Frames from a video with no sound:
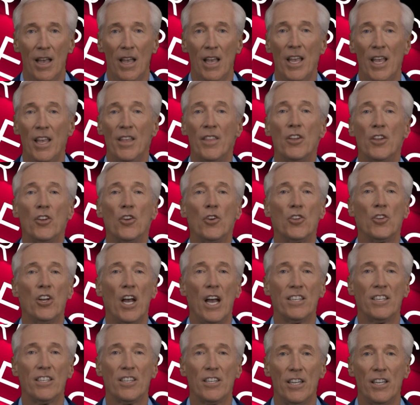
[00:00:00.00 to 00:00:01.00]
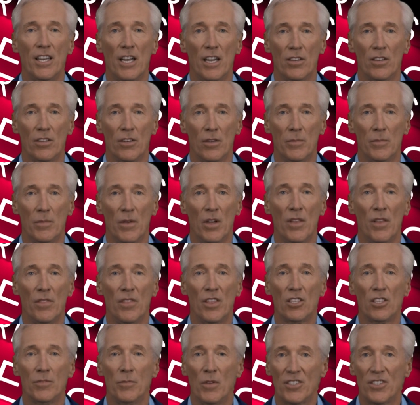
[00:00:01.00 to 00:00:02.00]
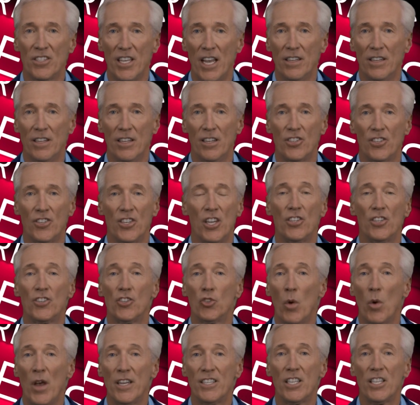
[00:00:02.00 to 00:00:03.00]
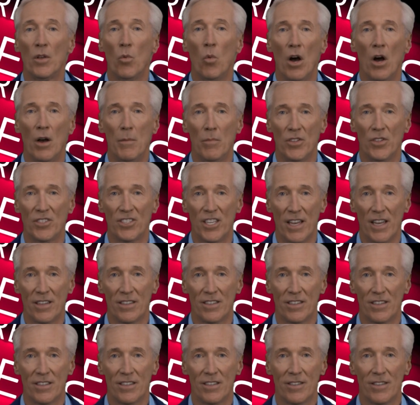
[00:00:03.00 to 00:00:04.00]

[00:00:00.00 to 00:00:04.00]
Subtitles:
In the United Kingdom, this percentage is 21%.